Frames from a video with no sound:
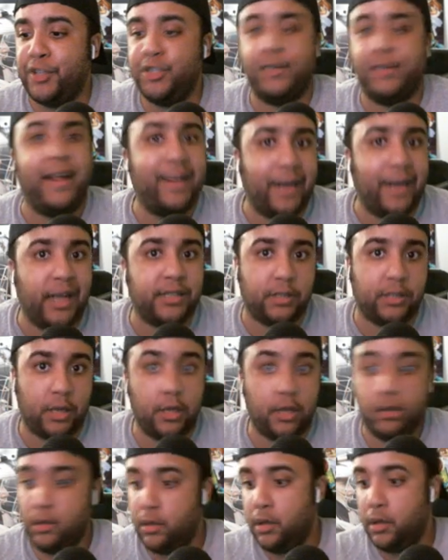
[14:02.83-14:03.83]
of the night last
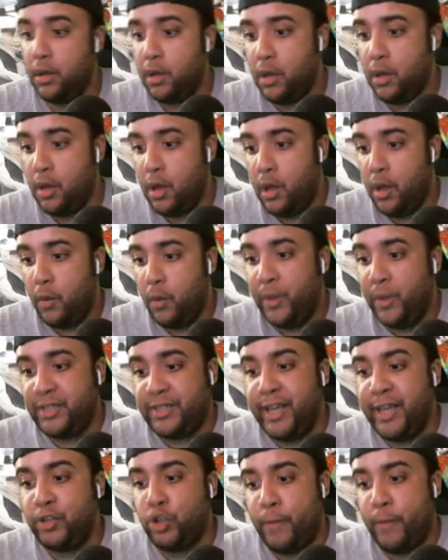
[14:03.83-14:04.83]
night. We
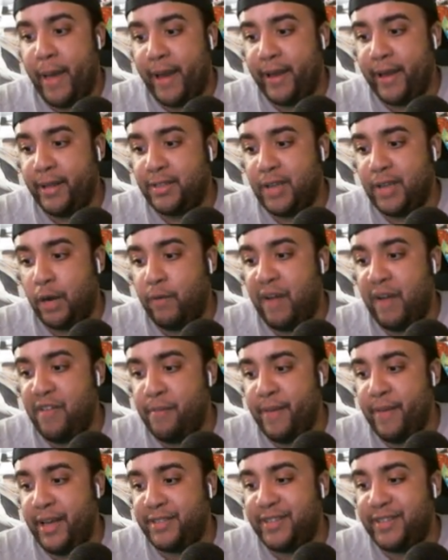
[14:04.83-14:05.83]
see Drew McIntyre arriving
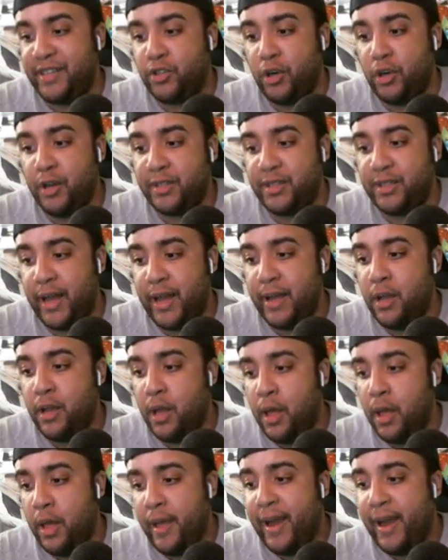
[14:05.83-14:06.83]
backstage earlier today,
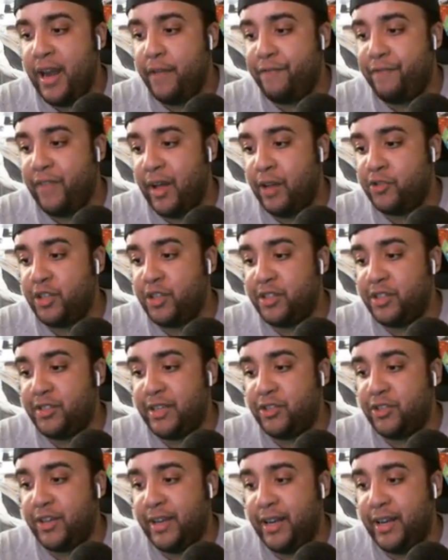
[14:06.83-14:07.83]
and he found
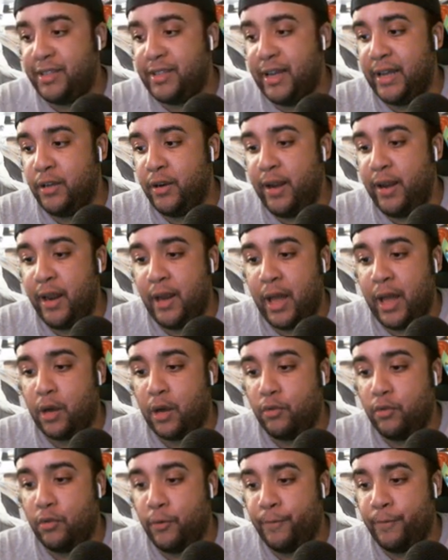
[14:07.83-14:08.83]
Cedric Alexander in a locker
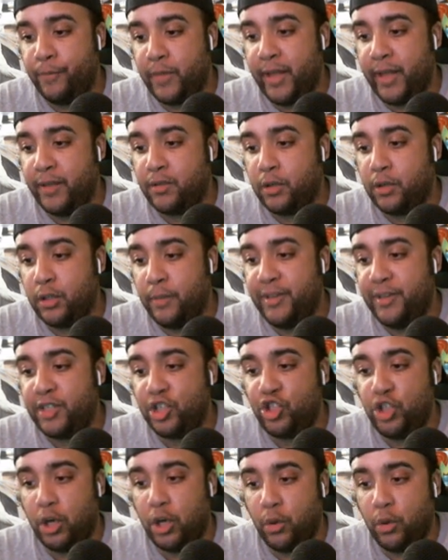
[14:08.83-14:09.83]
room and told him he's a
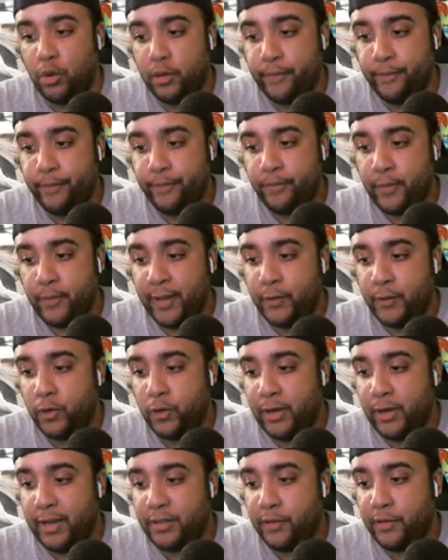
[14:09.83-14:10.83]
joke, as
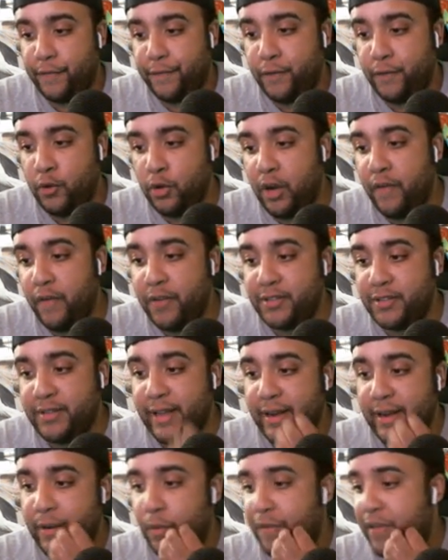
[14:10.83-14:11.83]
well as a few others
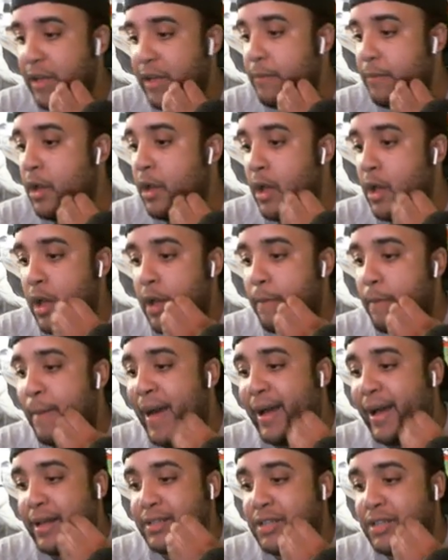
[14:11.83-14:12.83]
standing with him.
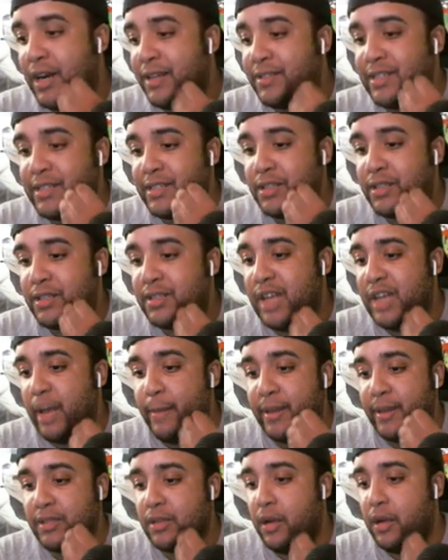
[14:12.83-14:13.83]
McIntyre said the time
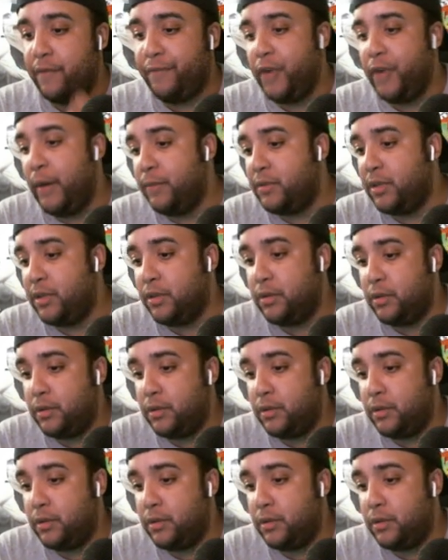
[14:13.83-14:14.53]
has come for him to